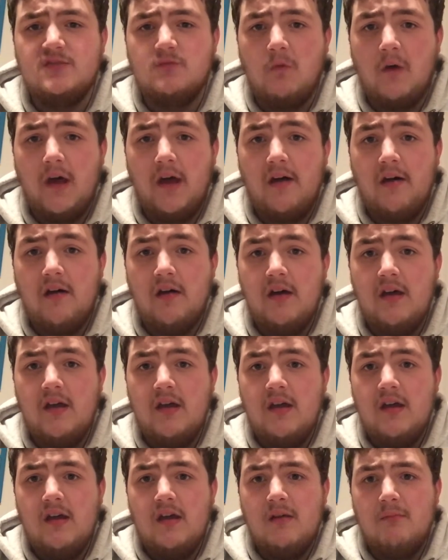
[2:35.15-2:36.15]
well
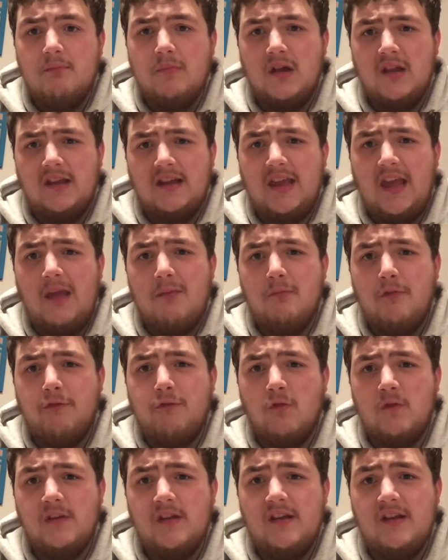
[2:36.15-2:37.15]
but it came
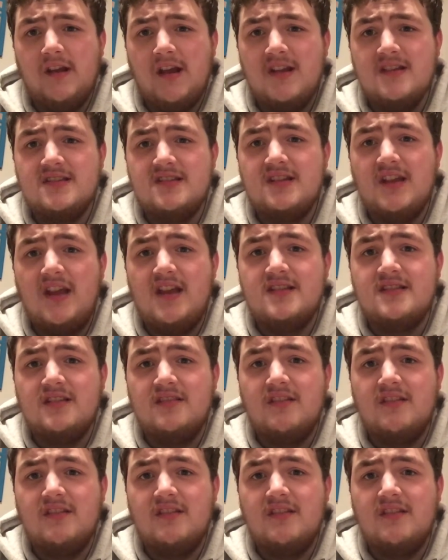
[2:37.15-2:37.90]
before the United States.